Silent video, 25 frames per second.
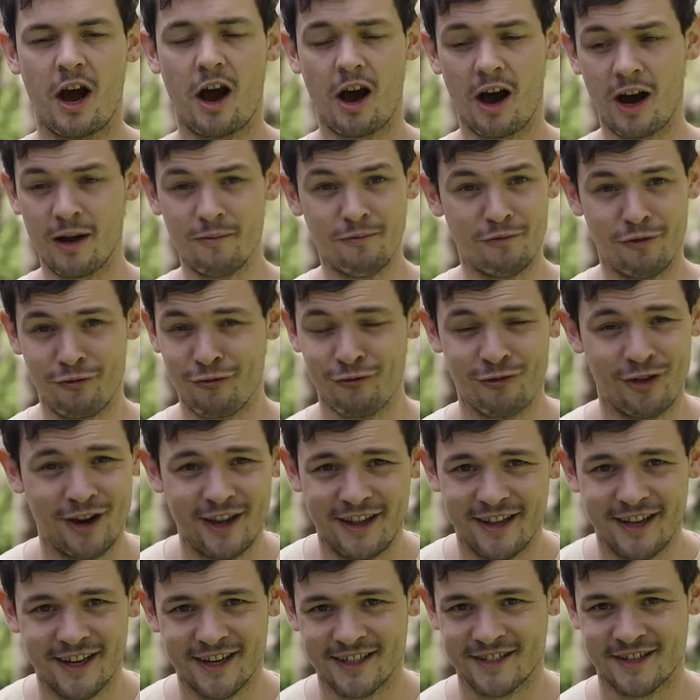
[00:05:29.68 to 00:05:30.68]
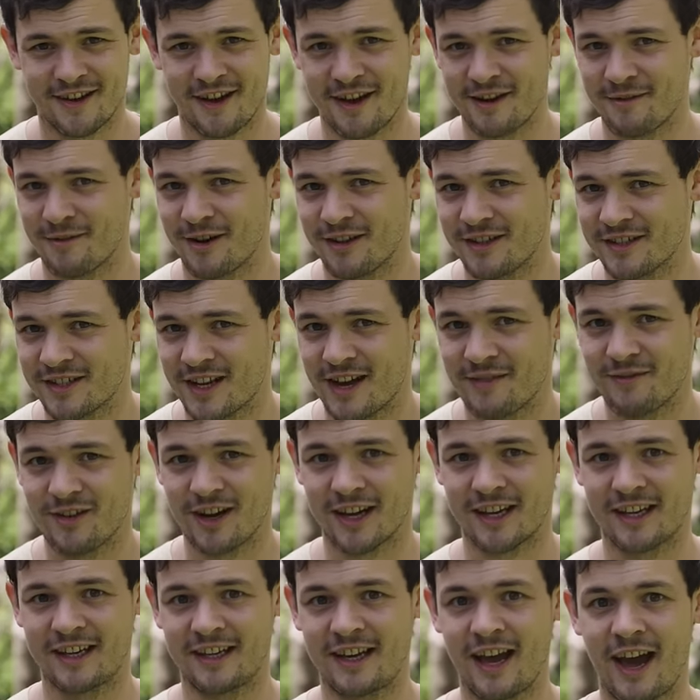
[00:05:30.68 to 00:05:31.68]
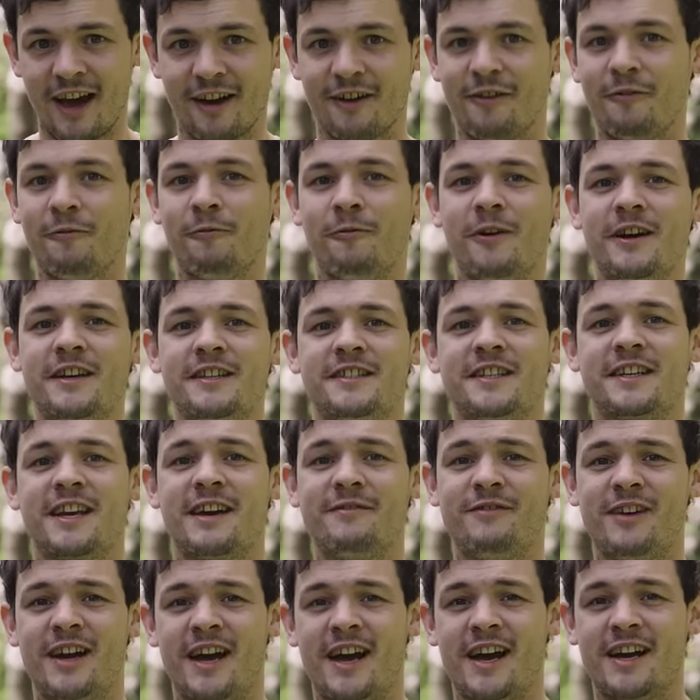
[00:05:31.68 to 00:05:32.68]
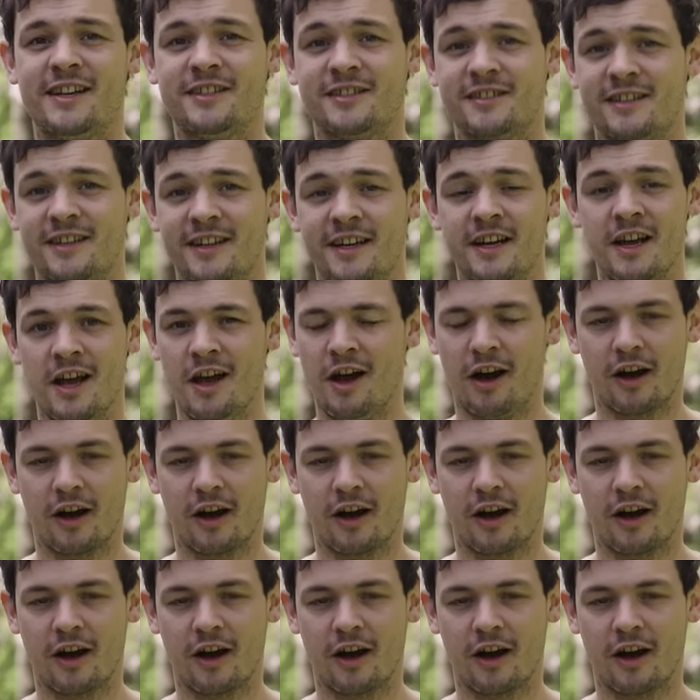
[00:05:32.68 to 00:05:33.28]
I'm really excited about this camera. I cannot wait to get my hands on it.